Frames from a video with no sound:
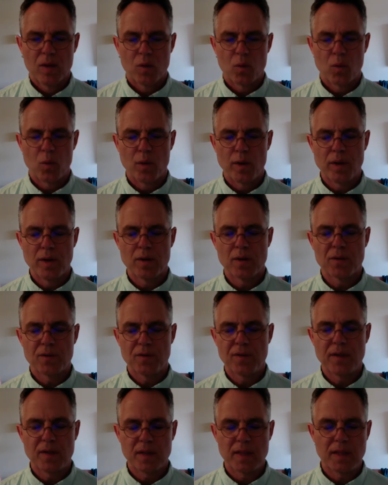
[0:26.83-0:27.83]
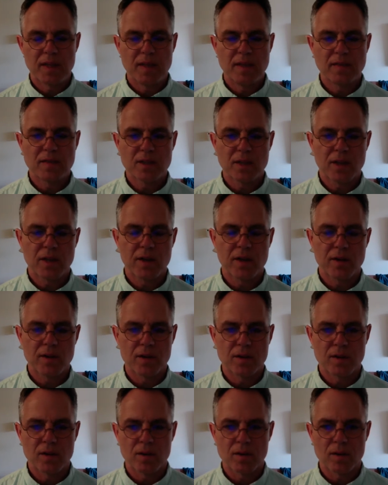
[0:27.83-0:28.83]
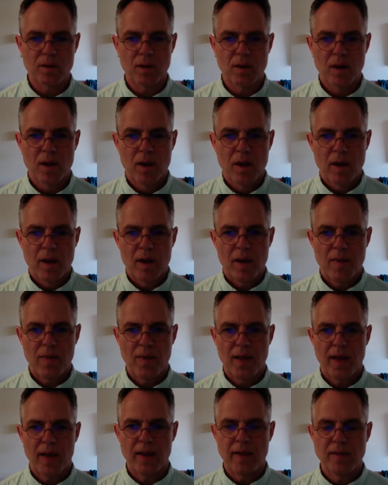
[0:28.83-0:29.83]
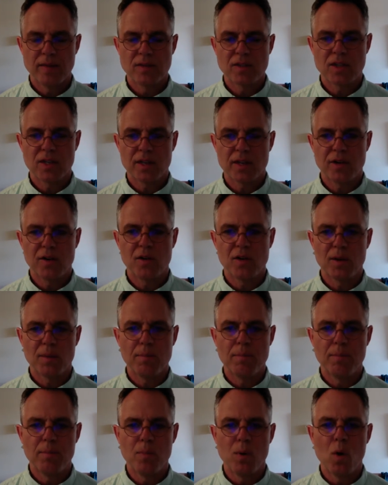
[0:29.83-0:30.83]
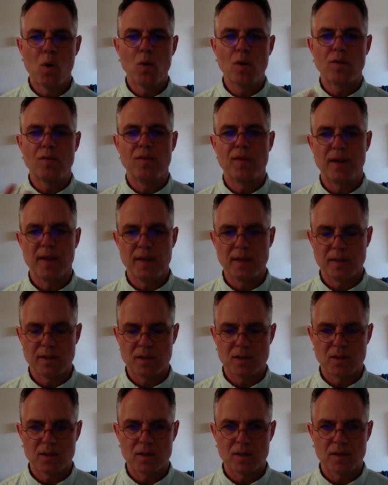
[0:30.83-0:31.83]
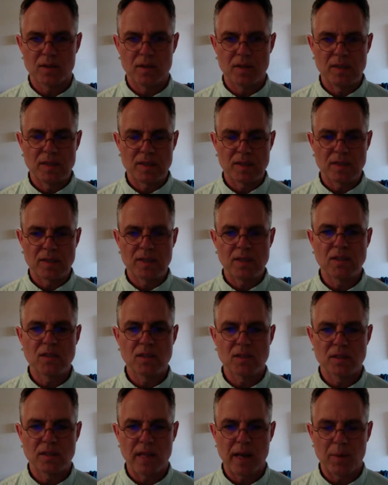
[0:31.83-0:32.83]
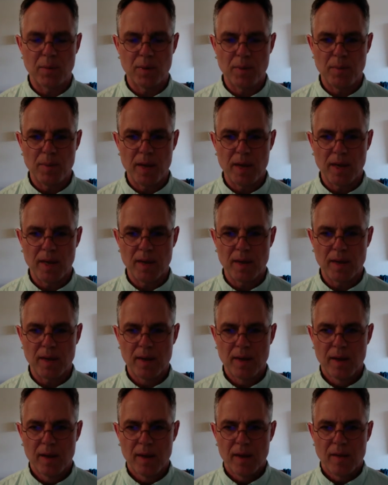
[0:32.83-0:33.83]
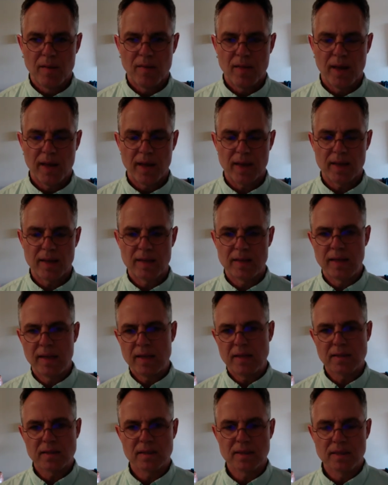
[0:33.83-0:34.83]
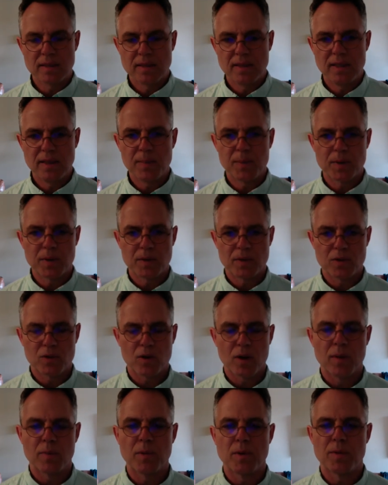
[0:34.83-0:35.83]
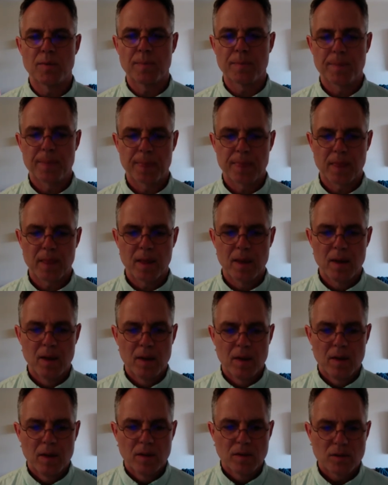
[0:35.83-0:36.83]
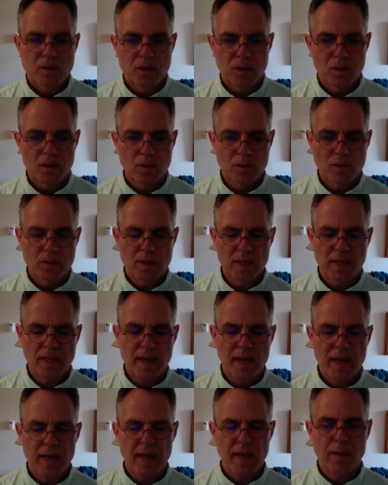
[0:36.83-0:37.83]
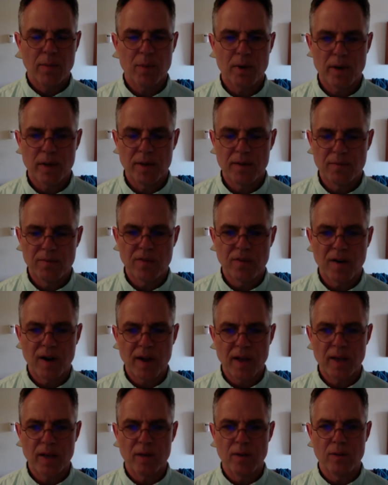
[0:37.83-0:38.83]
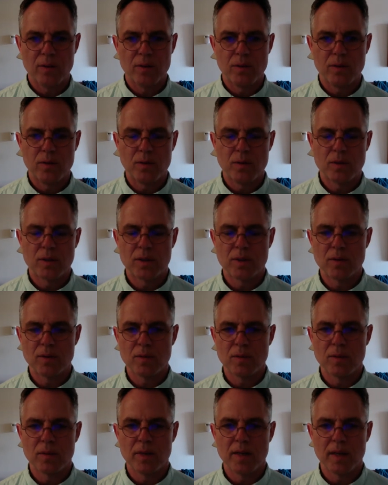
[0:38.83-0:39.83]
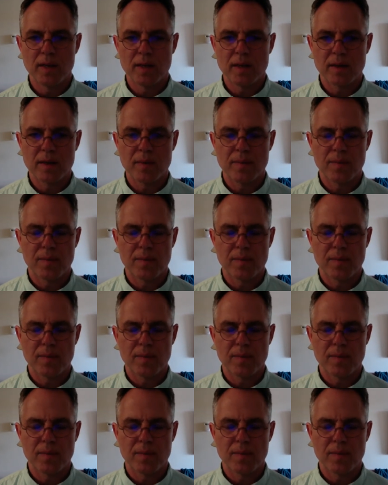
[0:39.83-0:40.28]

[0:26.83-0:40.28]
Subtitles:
we're feeling insecure, and that insecurity motivates certain decisions that we make that get us into deeper trouble. So today I want to invite you to get